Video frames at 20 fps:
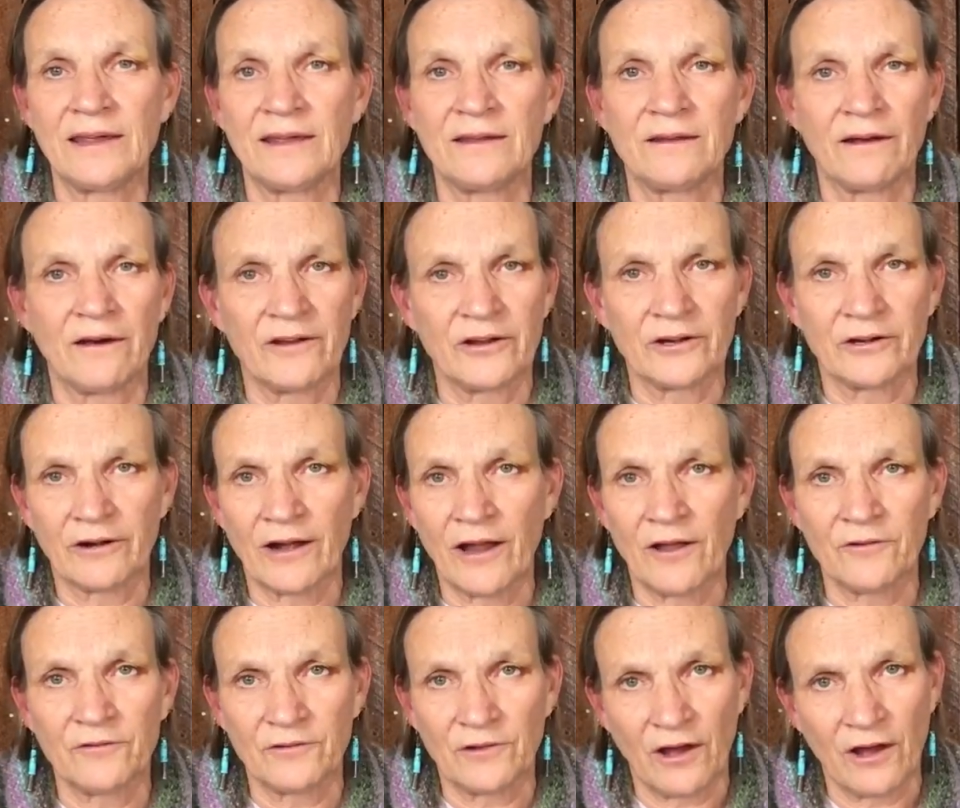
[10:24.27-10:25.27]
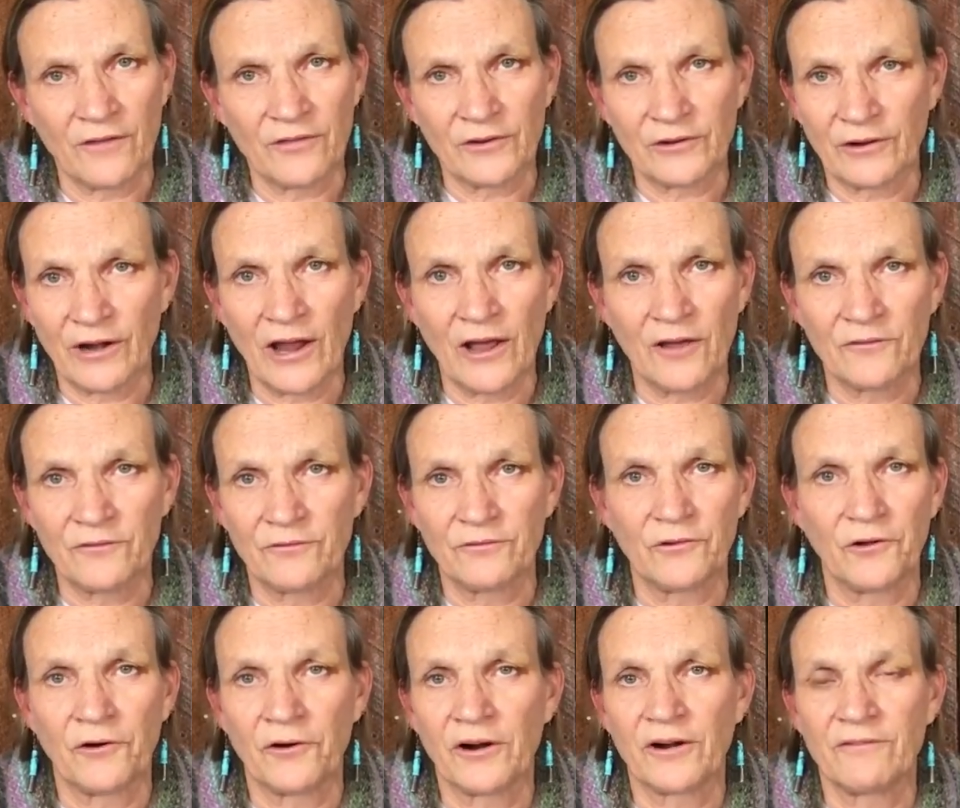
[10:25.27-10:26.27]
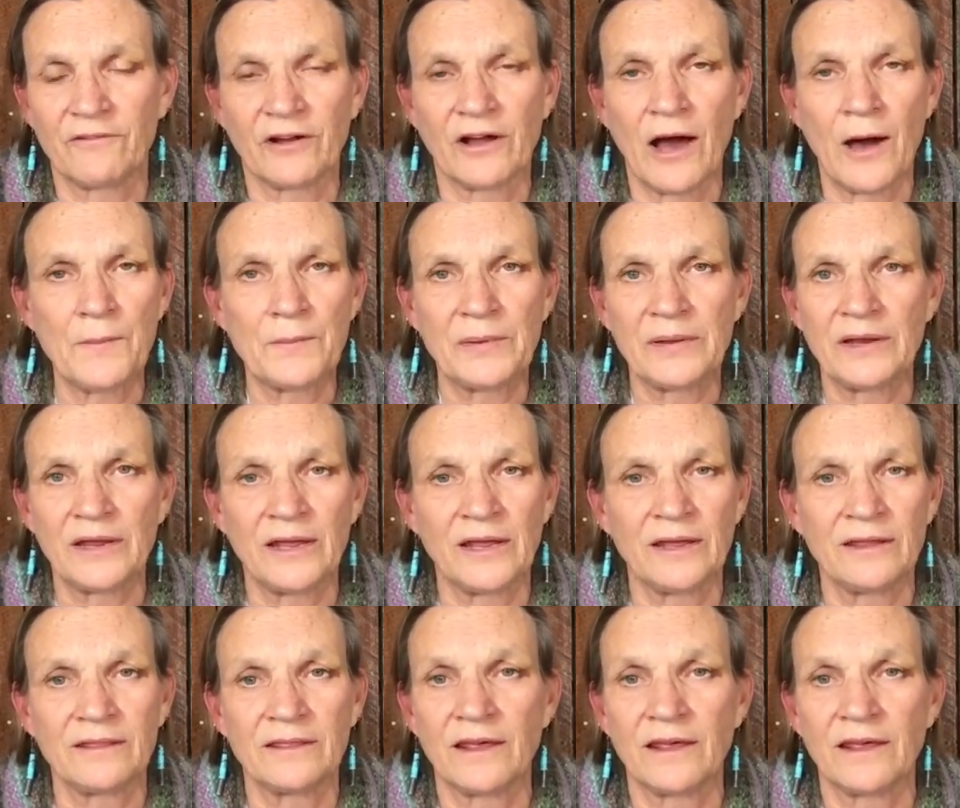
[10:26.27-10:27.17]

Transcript: in on the ground floor of a company,